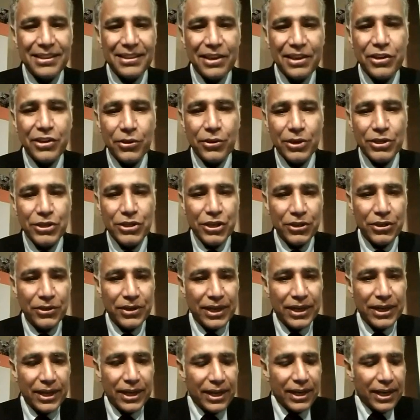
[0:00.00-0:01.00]
Thank you,
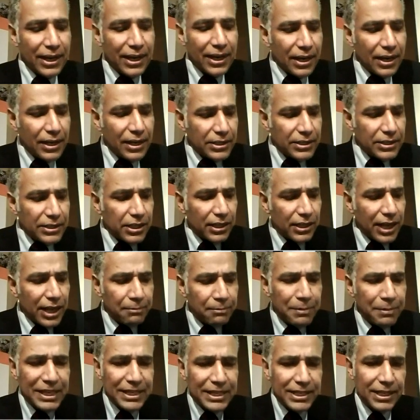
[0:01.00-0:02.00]
Ashok. So
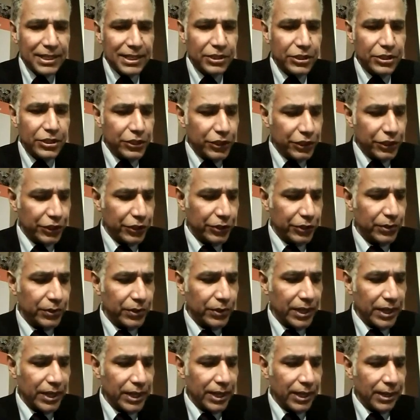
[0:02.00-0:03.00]
let me turn to
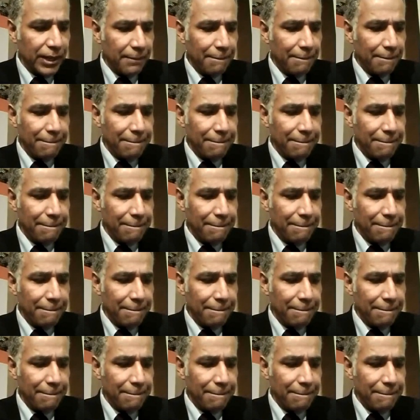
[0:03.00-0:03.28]
you